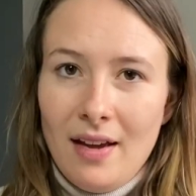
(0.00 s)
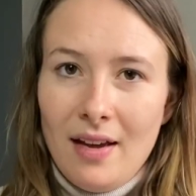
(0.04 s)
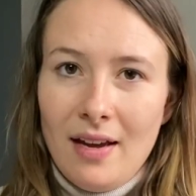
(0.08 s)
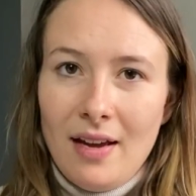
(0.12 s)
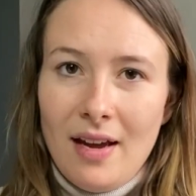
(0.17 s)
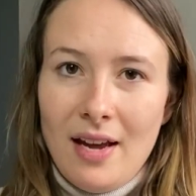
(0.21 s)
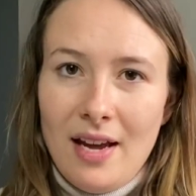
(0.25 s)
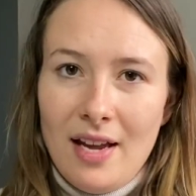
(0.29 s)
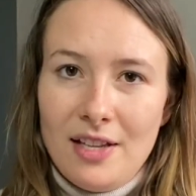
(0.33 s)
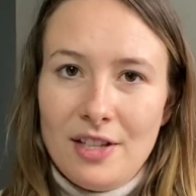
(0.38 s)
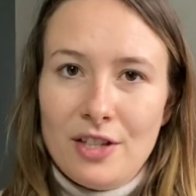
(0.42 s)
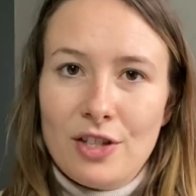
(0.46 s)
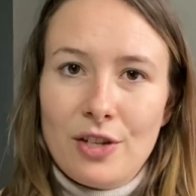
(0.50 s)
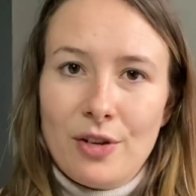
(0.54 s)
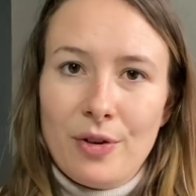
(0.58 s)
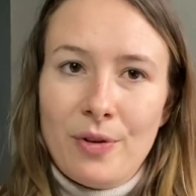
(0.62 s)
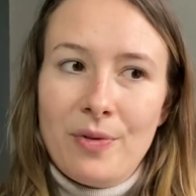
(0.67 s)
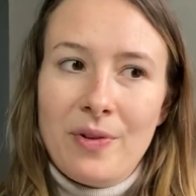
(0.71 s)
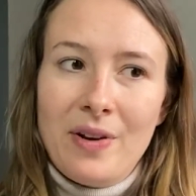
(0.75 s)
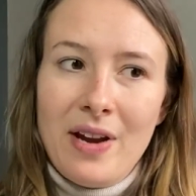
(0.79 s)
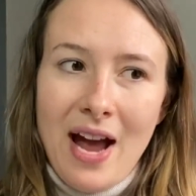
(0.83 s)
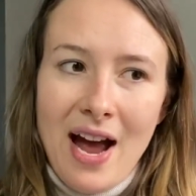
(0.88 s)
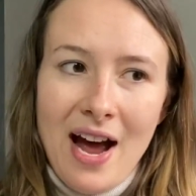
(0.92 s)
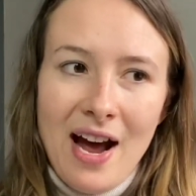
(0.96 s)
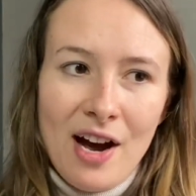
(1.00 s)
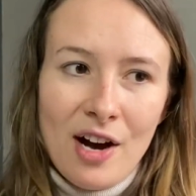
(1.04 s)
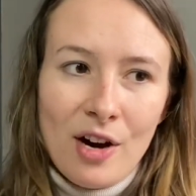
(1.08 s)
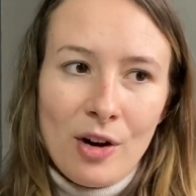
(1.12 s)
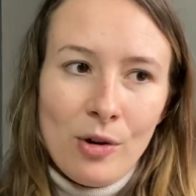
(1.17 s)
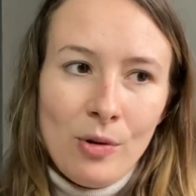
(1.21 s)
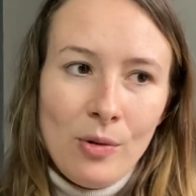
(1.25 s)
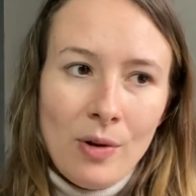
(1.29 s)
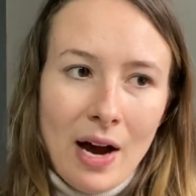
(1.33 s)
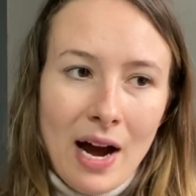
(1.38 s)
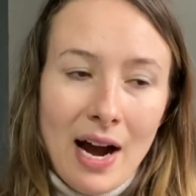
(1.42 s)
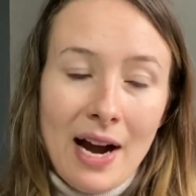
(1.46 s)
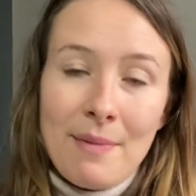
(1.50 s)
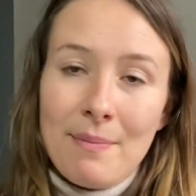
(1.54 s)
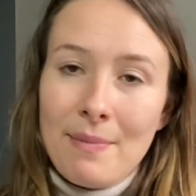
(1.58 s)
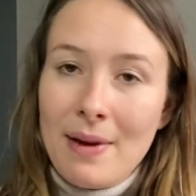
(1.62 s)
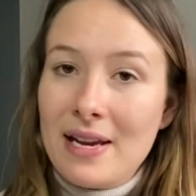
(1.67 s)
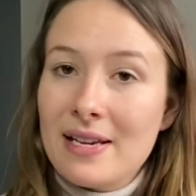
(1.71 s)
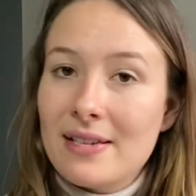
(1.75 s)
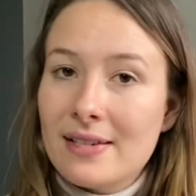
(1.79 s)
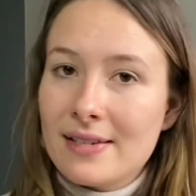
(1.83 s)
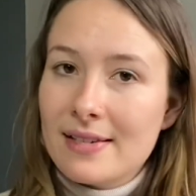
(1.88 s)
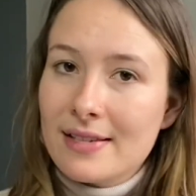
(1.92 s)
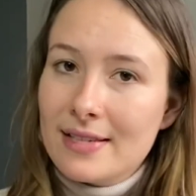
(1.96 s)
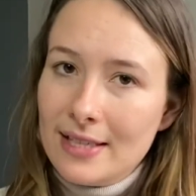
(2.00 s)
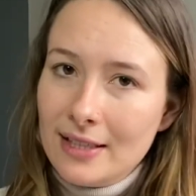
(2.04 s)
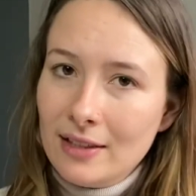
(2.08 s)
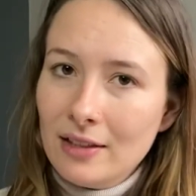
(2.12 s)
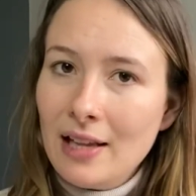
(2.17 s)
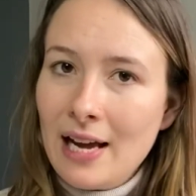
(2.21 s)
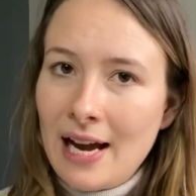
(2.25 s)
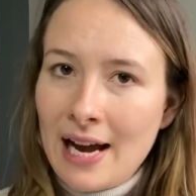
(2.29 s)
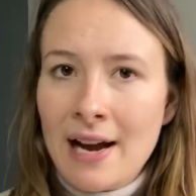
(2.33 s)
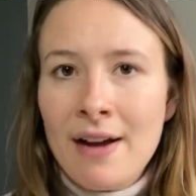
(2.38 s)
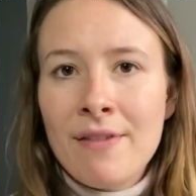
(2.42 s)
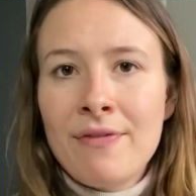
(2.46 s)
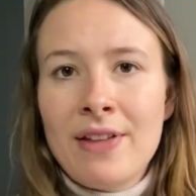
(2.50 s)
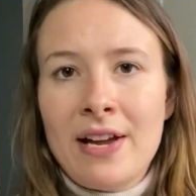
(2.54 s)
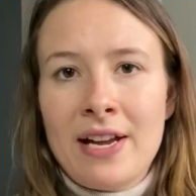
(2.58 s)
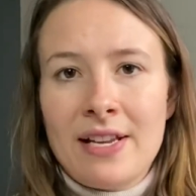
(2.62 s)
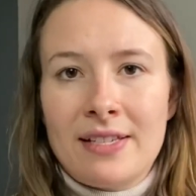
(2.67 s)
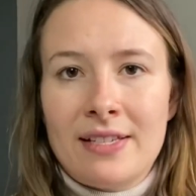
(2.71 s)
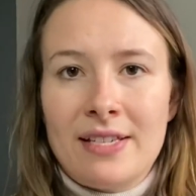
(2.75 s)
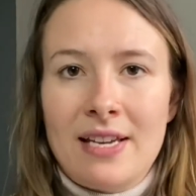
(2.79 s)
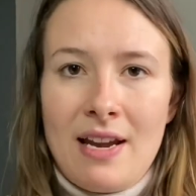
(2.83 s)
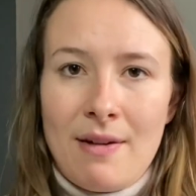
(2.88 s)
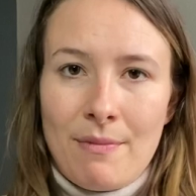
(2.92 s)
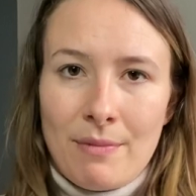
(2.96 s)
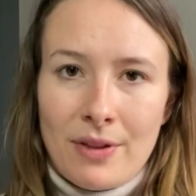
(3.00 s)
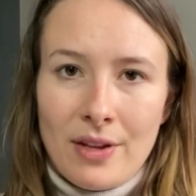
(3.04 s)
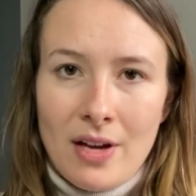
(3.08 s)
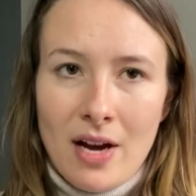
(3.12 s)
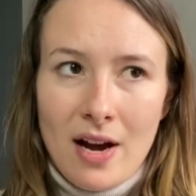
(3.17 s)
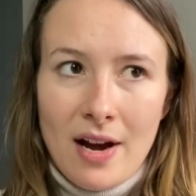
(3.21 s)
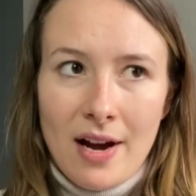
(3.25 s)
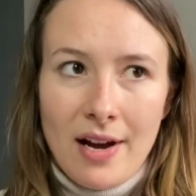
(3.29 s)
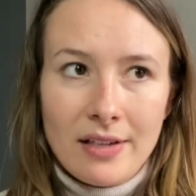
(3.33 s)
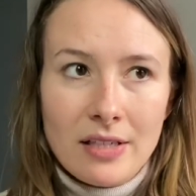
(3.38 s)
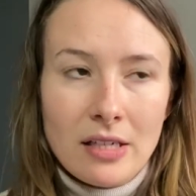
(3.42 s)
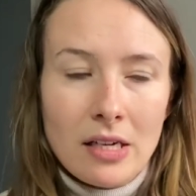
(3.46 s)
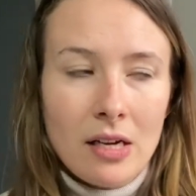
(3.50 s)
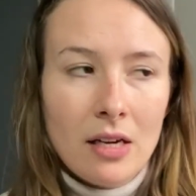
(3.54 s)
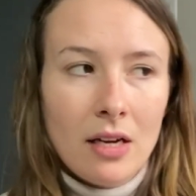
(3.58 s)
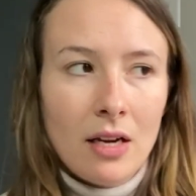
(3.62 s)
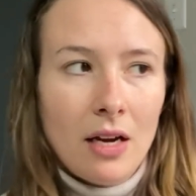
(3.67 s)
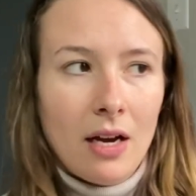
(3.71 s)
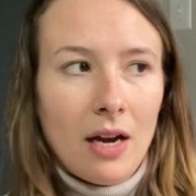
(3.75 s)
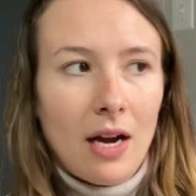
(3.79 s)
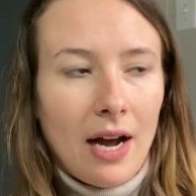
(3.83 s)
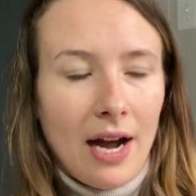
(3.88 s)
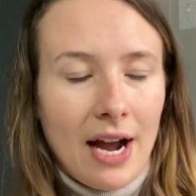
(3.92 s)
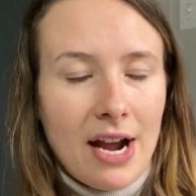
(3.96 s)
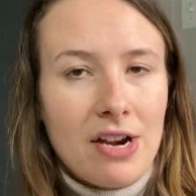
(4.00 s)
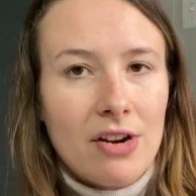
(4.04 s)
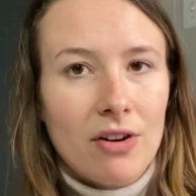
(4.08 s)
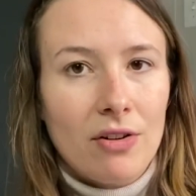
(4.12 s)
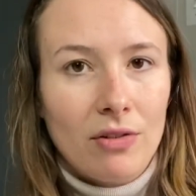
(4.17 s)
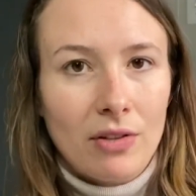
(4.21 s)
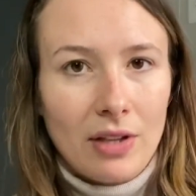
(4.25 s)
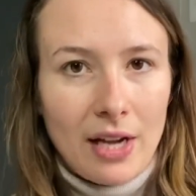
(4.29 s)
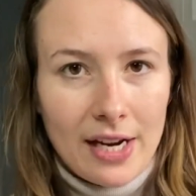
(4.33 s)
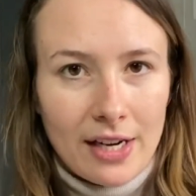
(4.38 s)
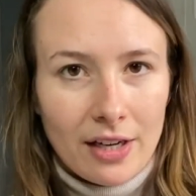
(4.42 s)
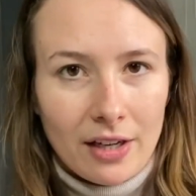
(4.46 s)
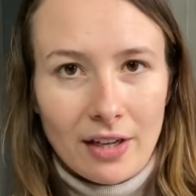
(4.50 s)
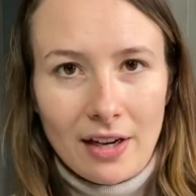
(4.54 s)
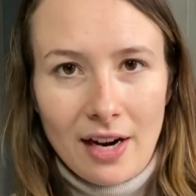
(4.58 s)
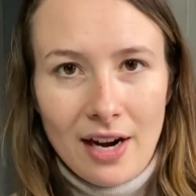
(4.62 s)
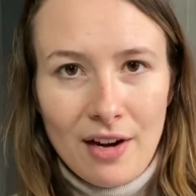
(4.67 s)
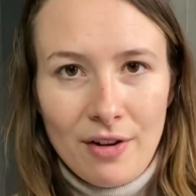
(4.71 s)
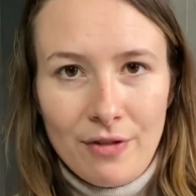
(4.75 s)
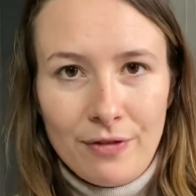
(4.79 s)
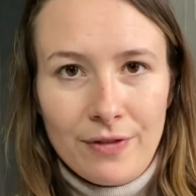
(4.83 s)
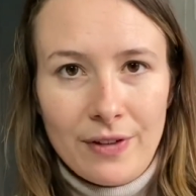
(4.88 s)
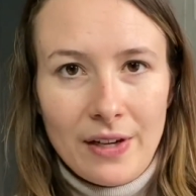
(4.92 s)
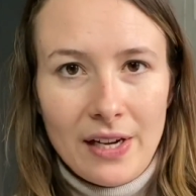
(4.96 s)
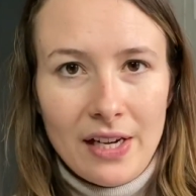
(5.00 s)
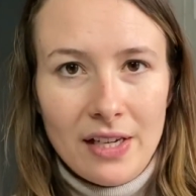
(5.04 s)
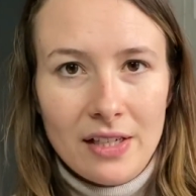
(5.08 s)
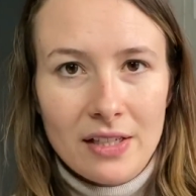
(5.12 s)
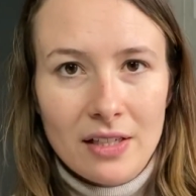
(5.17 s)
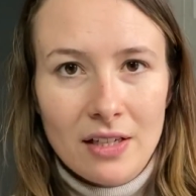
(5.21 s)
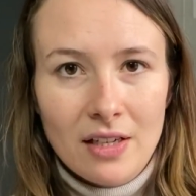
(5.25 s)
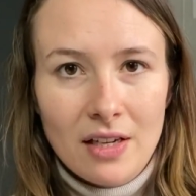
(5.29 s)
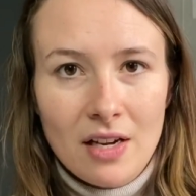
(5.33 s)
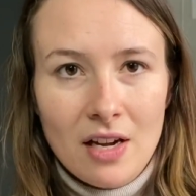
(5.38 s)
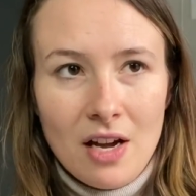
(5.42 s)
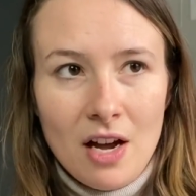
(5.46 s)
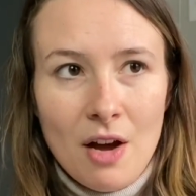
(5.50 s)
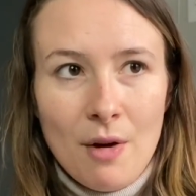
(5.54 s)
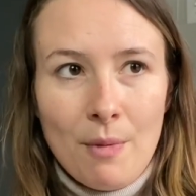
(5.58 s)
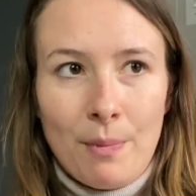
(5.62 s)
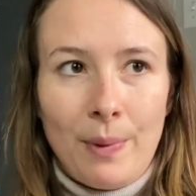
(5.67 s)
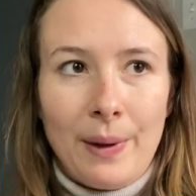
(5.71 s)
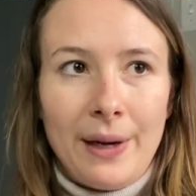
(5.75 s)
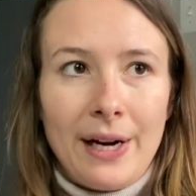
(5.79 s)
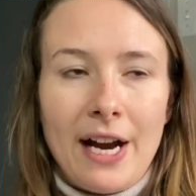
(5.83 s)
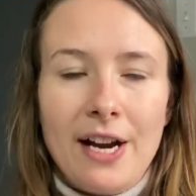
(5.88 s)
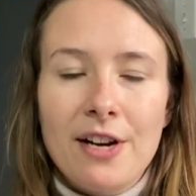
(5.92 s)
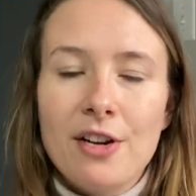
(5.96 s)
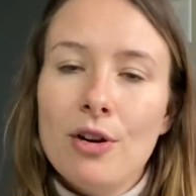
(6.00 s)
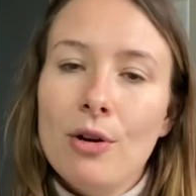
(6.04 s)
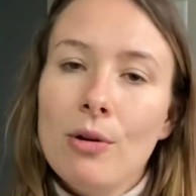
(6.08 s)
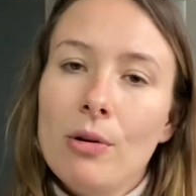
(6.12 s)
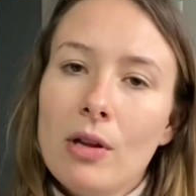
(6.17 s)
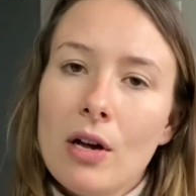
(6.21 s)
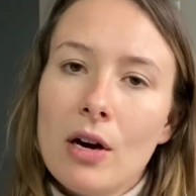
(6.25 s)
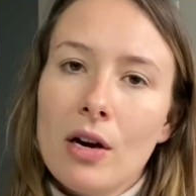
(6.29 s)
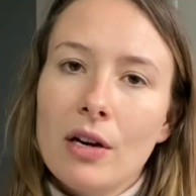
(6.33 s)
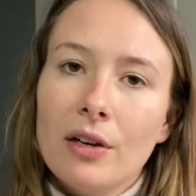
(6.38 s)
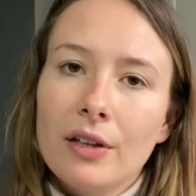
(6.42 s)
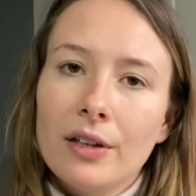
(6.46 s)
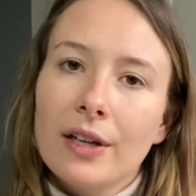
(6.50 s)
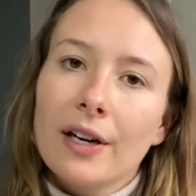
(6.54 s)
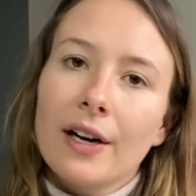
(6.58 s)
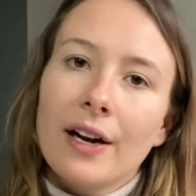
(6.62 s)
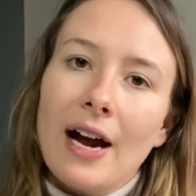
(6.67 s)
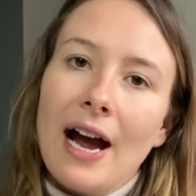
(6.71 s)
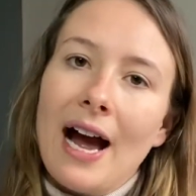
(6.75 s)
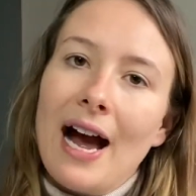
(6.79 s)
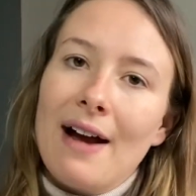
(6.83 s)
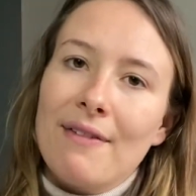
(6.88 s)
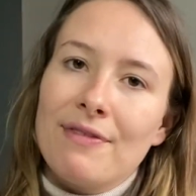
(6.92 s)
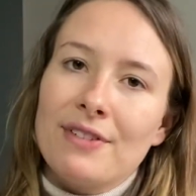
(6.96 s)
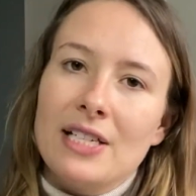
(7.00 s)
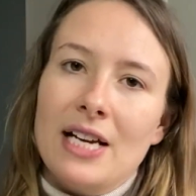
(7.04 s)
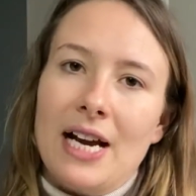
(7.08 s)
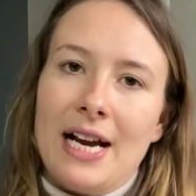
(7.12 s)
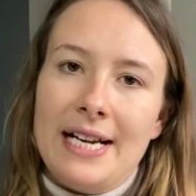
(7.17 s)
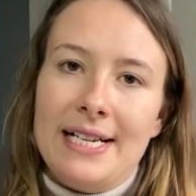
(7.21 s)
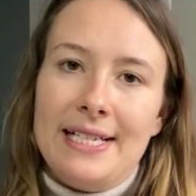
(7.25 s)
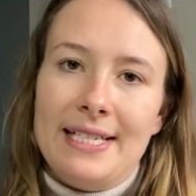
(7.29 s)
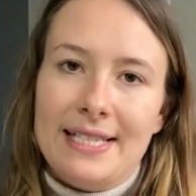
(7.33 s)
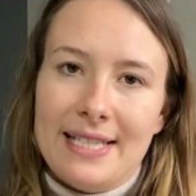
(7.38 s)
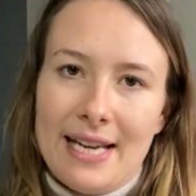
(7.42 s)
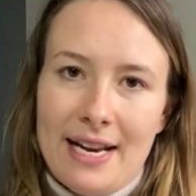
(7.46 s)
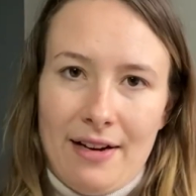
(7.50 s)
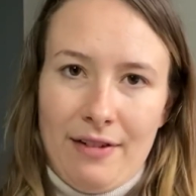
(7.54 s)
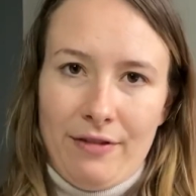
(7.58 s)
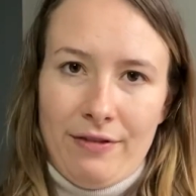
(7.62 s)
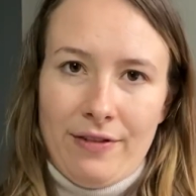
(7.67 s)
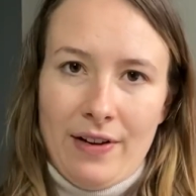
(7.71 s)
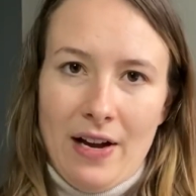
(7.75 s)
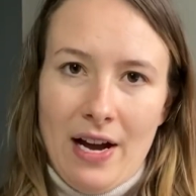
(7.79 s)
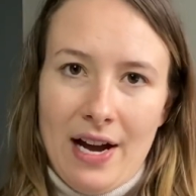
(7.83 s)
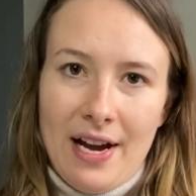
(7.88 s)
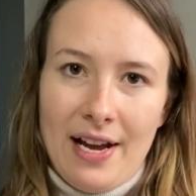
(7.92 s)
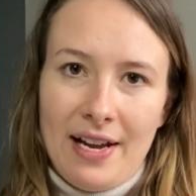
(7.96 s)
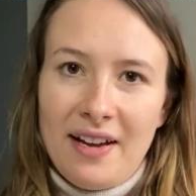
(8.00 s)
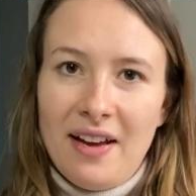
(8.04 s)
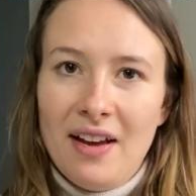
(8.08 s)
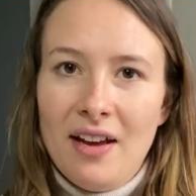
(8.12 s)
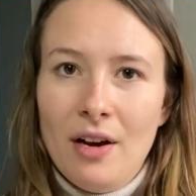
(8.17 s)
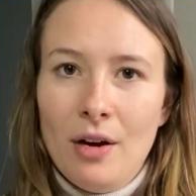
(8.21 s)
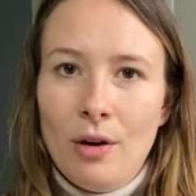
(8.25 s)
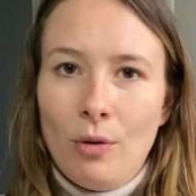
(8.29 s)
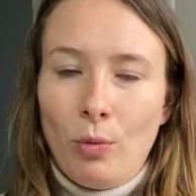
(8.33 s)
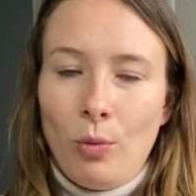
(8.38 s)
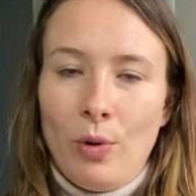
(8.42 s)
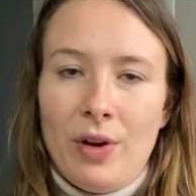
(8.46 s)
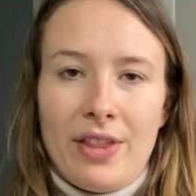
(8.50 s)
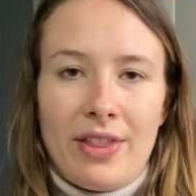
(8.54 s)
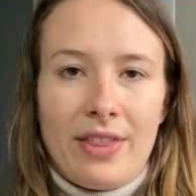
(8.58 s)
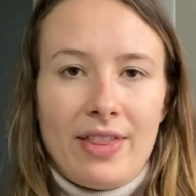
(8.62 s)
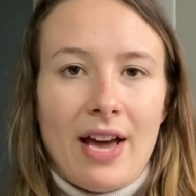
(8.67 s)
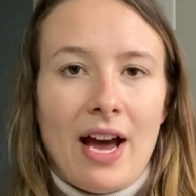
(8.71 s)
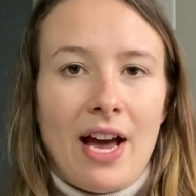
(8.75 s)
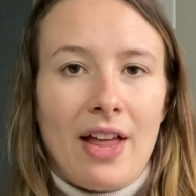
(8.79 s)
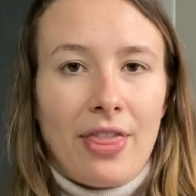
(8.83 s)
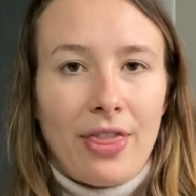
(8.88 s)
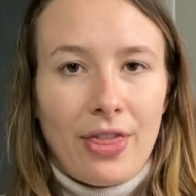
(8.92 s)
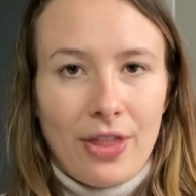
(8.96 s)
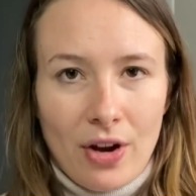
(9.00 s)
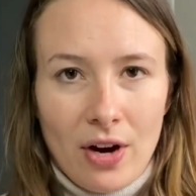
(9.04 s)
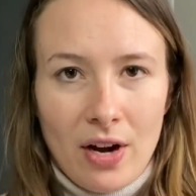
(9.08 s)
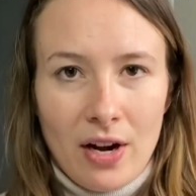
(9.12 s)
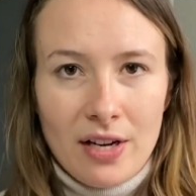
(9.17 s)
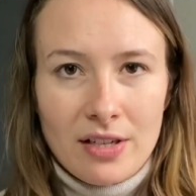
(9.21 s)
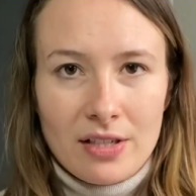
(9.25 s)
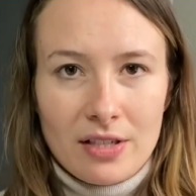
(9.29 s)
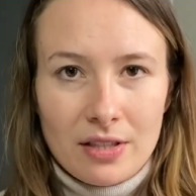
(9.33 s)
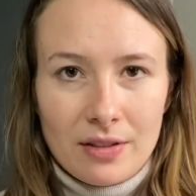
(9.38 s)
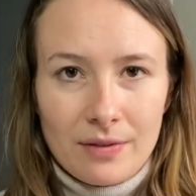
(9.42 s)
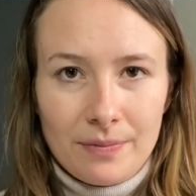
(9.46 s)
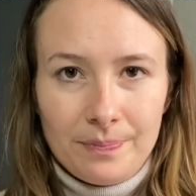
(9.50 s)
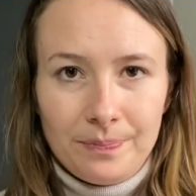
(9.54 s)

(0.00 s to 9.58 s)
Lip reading: And so now I may still have that same thought, I don't like her outfit, but I no longer have to identify with that thought.